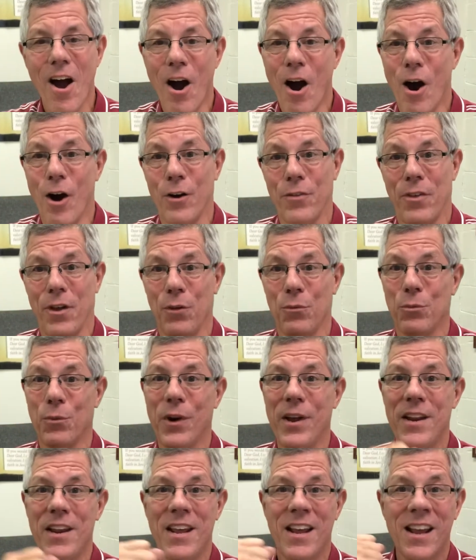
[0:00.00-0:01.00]
Are they
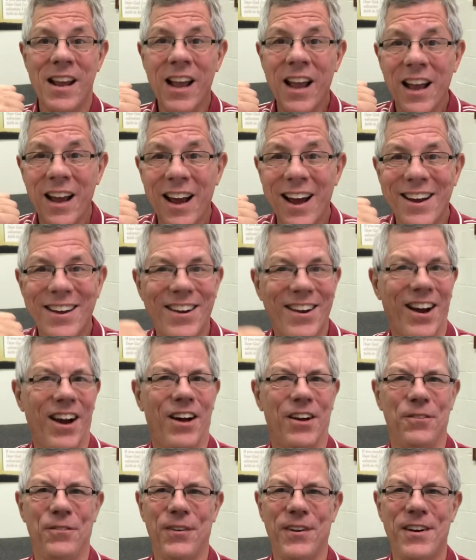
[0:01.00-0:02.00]
reading
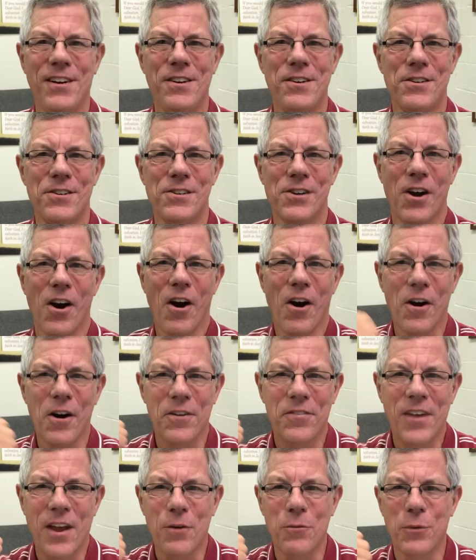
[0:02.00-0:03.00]
confidence? Are
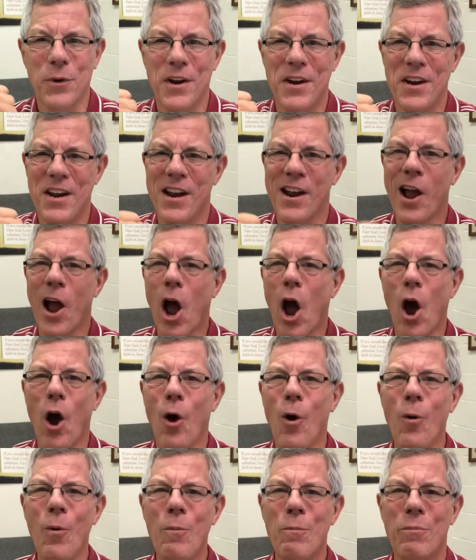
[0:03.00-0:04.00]
they reading
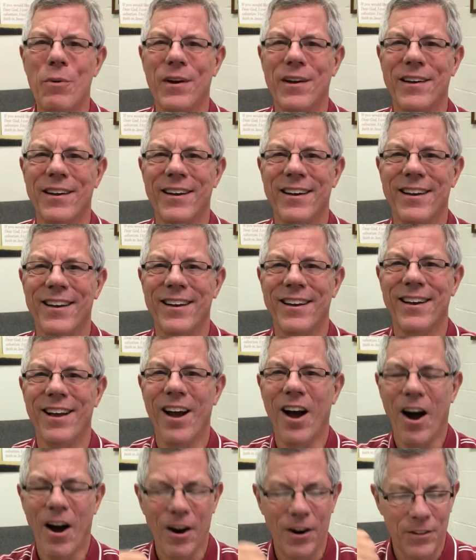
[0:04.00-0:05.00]
hope?
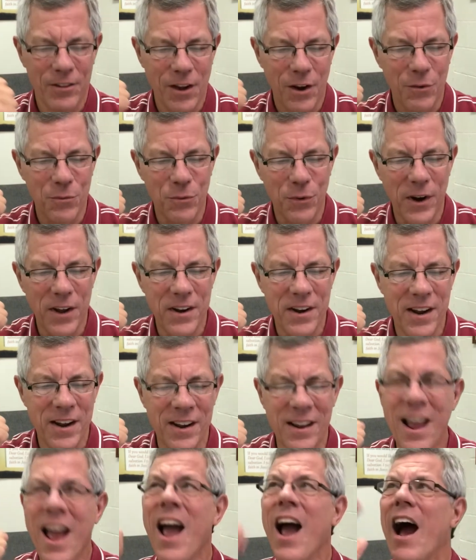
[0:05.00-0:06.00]
Are they
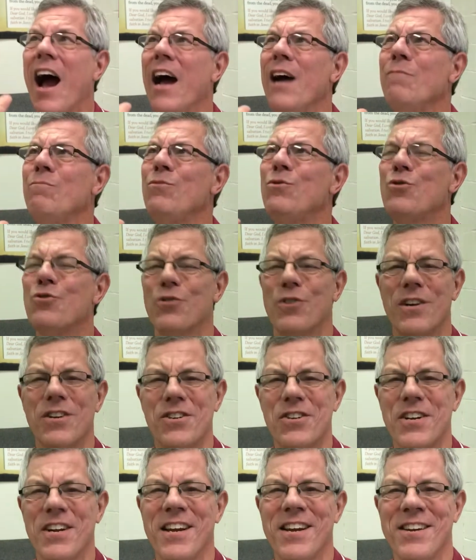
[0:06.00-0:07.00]
reading, I'm
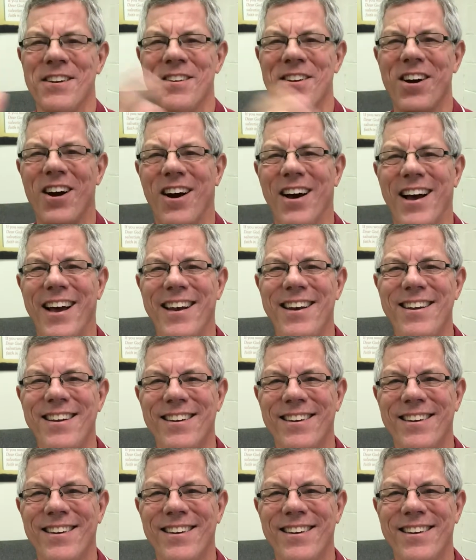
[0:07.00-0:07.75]
trusting in God?